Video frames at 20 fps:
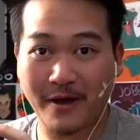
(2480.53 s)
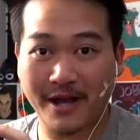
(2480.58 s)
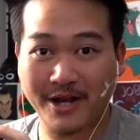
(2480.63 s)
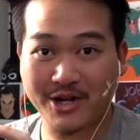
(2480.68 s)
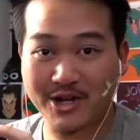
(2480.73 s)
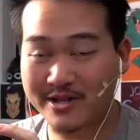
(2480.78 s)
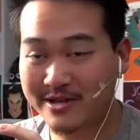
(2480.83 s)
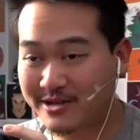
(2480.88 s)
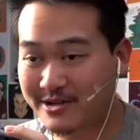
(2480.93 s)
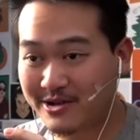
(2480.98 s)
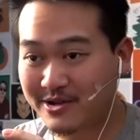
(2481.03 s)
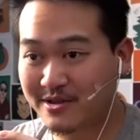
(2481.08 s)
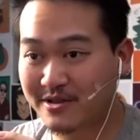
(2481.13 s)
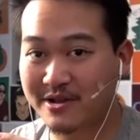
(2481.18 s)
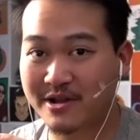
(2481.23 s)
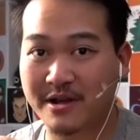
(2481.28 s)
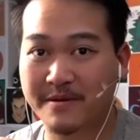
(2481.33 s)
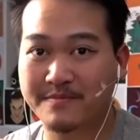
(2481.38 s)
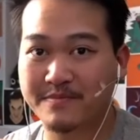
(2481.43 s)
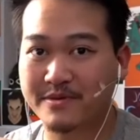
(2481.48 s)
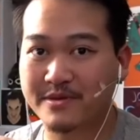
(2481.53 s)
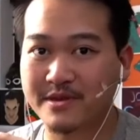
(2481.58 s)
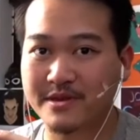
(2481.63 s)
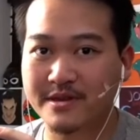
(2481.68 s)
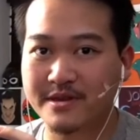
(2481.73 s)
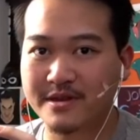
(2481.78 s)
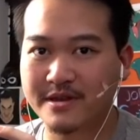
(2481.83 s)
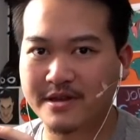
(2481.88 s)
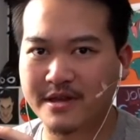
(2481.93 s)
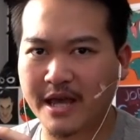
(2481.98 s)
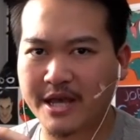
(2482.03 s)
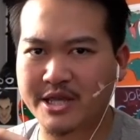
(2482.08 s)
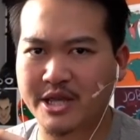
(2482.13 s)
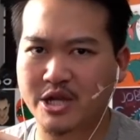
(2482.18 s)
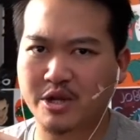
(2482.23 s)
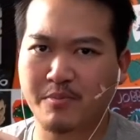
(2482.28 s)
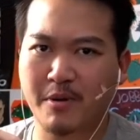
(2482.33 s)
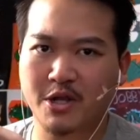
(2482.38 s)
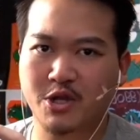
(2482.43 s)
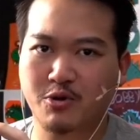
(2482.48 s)
Actually, you look up the
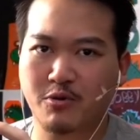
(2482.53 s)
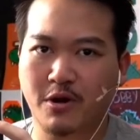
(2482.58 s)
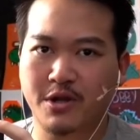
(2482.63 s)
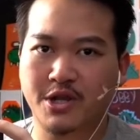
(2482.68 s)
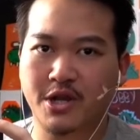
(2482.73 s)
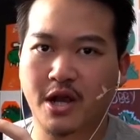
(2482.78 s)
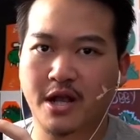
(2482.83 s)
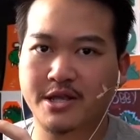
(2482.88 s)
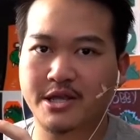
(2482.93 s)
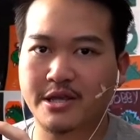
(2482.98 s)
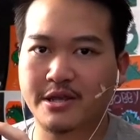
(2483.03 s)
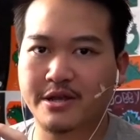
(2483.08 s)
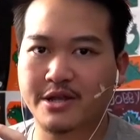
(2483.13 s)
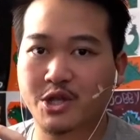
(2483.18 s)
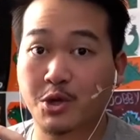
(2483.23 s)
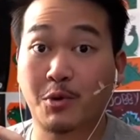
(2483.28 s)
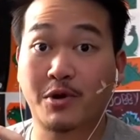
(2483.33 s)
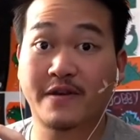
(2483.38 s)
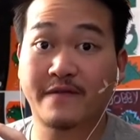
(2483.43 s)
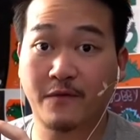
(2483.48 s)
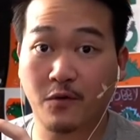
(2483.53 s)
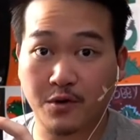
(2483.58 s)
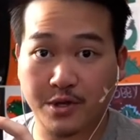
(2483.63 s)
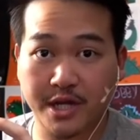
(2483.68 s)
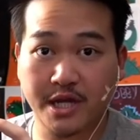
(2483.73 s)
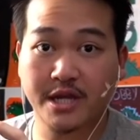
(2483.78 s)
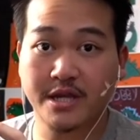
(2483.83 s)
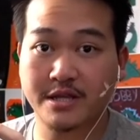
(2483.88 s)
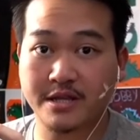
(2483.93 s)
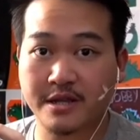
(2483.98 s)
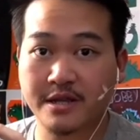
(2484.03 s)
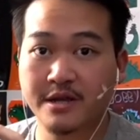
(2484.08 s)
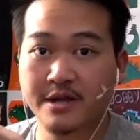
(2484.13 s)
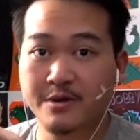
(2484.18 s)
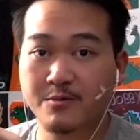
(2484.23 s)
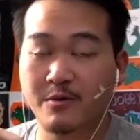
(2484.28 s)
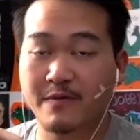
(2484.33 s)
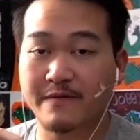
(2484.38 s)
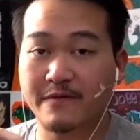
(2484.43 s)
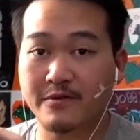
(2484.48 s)
SH Monster Arts Godzilla 2014
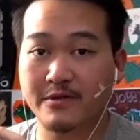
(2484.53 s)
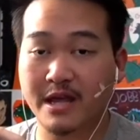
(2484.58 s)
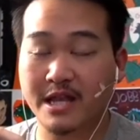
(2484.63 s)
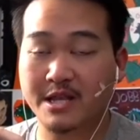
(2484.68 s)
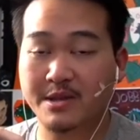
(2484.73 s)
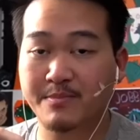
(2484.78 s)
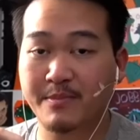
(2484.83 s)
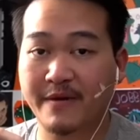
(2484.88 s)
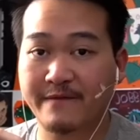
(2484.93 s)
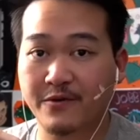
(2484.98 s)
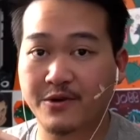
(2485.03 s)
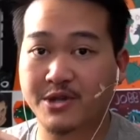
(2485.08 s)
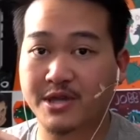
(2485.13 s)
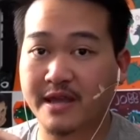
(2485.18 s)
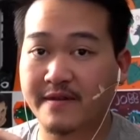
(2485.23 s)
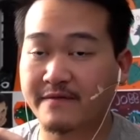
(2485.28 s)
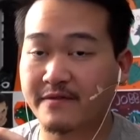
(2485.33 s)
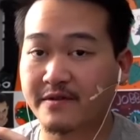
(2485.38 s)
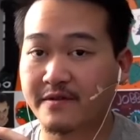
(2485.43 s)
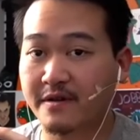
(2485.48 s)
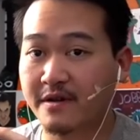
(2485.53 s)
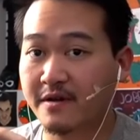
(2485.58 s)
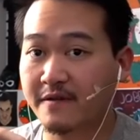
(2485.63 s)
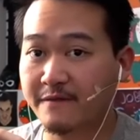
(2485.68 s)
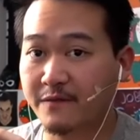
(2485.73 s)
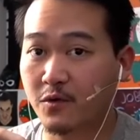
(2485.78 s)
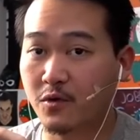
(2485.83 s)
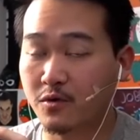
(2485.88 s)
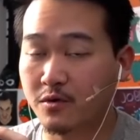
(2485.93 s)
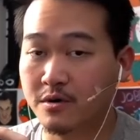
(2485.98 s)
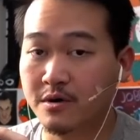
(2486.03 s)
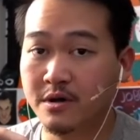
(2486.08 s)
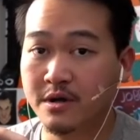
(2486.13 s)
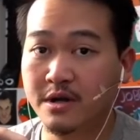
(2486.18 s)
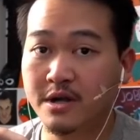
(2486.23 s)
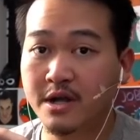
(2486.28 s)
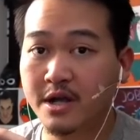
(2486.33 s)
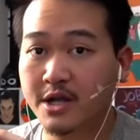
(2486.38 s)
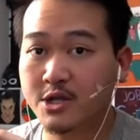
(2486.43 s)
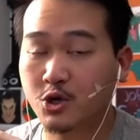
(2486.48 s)
review. That's my first ever full
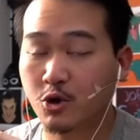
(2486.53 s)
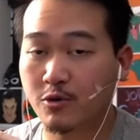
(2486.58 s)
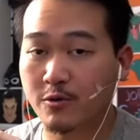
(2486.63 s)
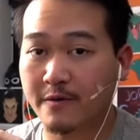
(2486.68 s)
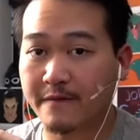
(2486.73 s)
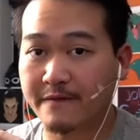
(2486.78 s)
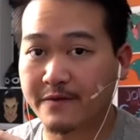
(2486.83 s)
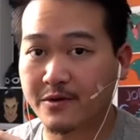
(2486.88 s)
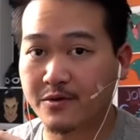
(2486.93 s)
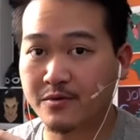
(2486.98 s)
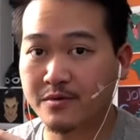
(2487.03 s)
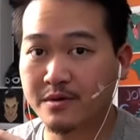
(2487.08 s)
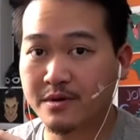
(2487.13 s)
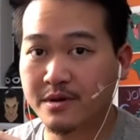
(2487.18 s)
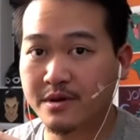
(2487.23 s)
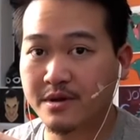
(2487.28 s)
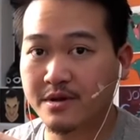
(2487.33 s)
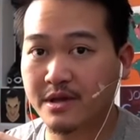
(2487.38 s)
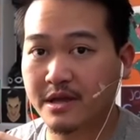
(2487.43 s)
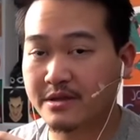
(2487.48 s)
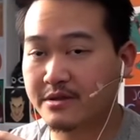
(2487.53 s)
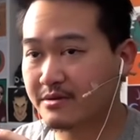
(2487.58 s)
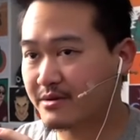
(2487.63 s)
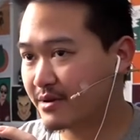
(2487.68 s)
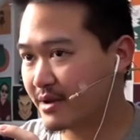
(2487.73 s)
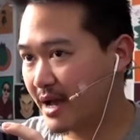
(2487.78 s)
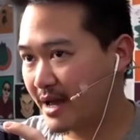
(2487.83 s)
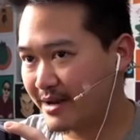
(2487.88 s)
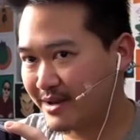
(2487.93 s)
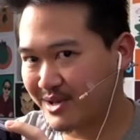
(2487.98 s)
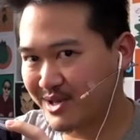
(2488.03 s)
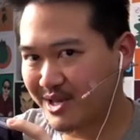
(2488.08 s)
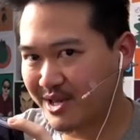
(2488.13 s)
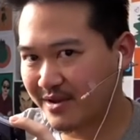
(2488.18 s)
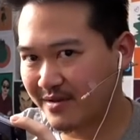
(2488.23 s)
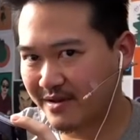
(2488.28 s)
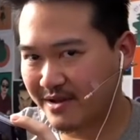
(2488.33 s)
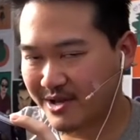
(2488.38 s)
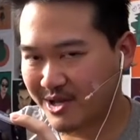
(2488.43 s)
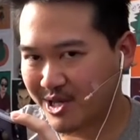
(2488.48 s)
toy review, and you could kind of see
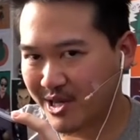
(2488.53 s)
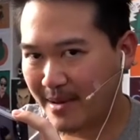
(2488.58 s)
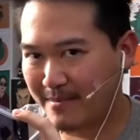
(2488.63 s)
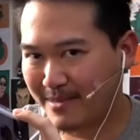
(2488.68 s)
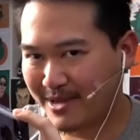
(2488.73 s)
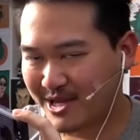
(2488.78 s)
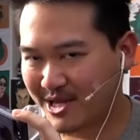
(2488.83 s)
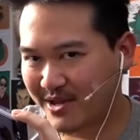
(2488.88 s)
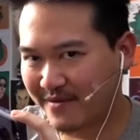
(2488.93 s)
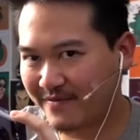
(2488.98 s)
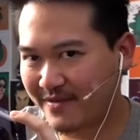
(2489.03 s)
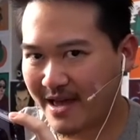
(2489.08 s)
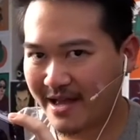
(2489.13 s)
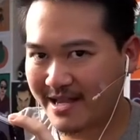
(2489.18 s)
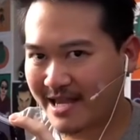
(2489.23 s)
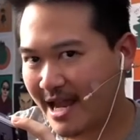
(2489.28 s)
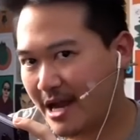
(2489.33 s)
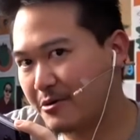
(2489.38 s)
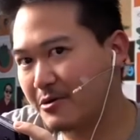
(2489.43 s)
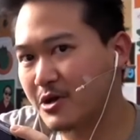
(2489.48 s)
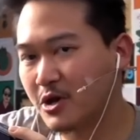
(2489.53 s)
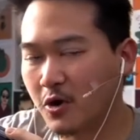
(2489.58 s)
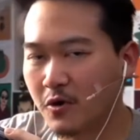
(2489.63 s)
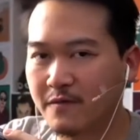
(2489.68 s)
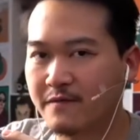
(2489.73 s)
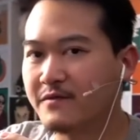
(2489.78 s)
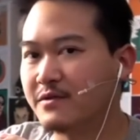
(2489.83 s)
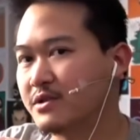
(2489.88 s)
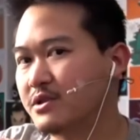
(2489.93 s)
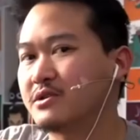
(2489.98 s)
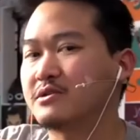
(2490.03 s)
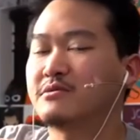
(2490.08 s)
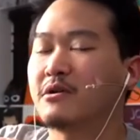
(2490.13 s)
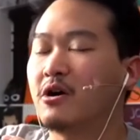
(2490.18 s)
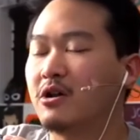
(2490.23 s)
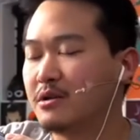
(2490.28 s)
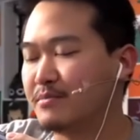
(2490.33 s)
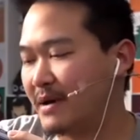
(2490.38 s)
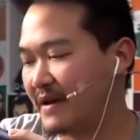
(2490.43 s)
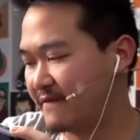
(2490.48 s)
a semblance of that carry over to
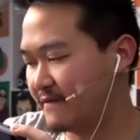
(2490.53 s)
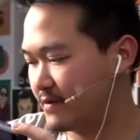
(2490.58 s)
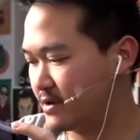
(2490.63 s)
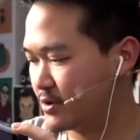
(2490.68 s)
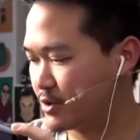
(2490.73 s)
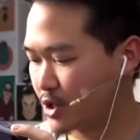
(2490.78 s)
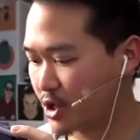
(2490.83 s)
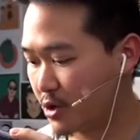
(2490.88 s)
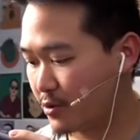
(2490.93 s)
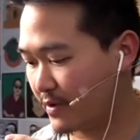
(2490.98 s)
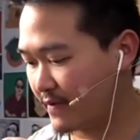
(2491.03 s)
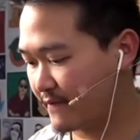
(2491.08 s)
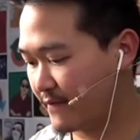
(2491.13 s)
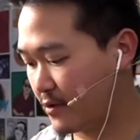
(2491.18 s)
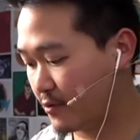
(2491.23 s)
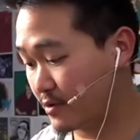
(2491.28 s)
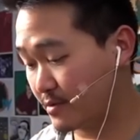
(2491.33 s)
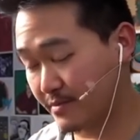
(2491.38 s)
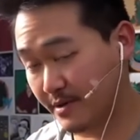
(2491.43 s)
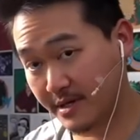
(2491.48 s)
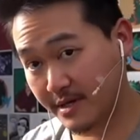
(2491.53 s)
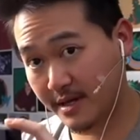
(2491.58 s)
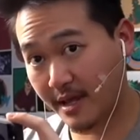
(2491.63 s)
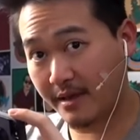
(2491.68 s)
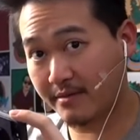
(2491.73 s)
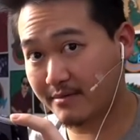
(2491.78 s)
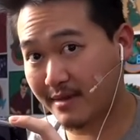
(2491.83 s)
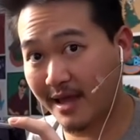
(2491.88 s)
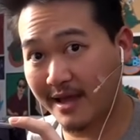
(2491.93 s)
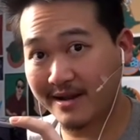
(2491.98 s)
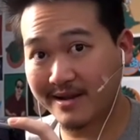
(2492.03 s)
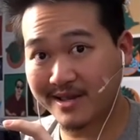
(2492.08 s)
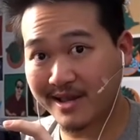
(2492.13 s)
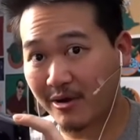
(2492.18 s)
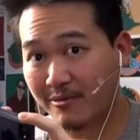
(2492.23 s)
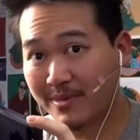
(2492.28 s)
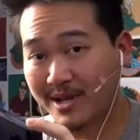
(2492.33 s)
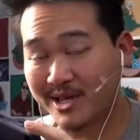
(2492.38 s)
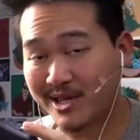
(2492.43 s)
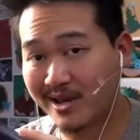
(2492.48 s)
all of my videos going forward. But that is
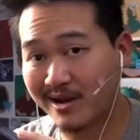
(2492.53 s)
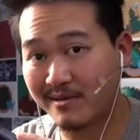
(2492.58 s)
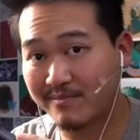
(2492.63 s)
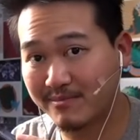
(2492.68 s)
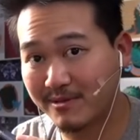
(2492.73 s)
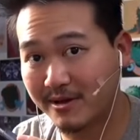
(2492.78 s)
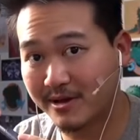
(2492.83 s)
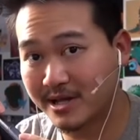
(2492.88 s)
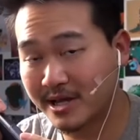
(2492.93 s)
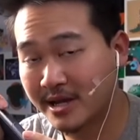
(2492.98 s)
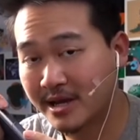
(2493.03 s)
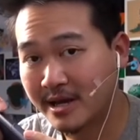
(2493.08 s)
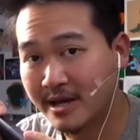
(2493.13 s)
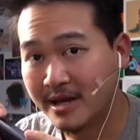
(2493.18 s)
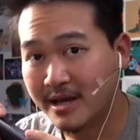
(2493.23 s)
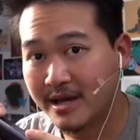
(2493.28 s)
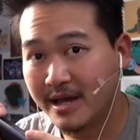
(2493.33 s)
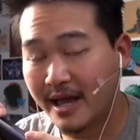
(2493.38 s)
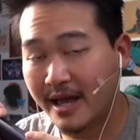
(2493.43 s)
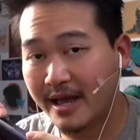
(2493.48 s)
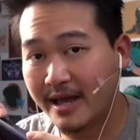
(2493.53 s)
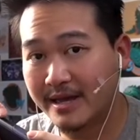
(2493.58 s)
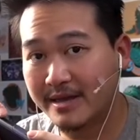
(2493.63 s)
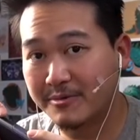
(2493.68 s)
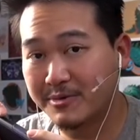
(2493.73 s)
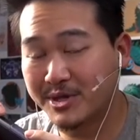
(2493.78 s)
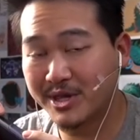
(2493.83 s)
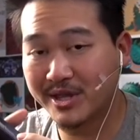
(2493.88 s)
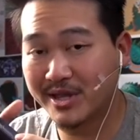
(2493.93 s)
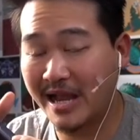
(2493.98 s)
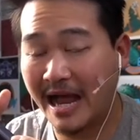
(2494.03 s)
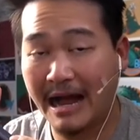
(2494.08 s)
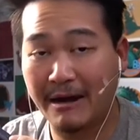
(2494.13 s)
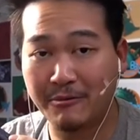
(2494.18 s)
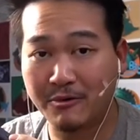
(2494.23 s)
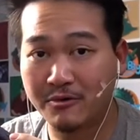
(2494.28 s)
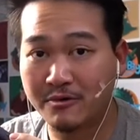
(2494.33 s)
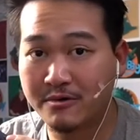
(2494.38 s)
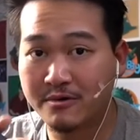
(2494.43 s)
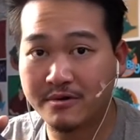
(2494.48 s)
how my setup looked, and it was a
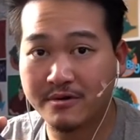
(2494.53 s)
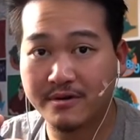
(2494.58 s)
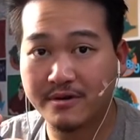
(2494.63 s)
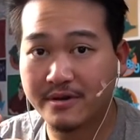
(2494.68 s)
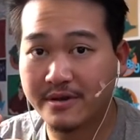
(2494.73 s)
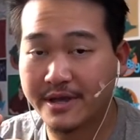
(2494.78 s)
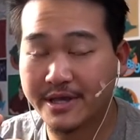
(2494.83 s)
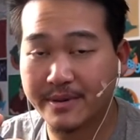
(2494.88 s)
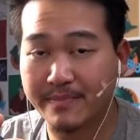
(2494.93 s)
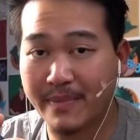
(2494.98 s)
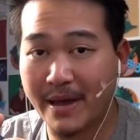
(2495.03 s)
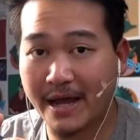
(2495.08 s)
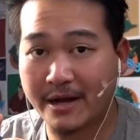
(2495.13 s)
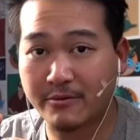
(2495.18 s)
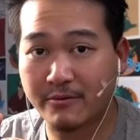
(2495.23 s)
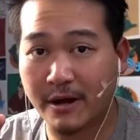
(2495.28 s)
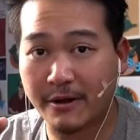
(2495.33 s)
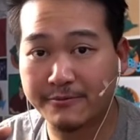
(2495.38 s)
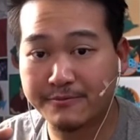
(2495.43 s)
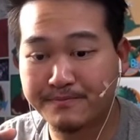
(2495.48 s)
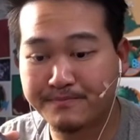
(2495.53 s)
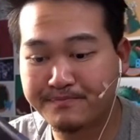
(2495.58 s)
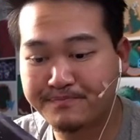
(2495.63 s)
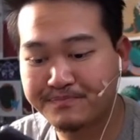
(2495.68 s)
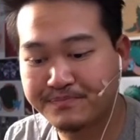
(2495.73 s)
towel as a background.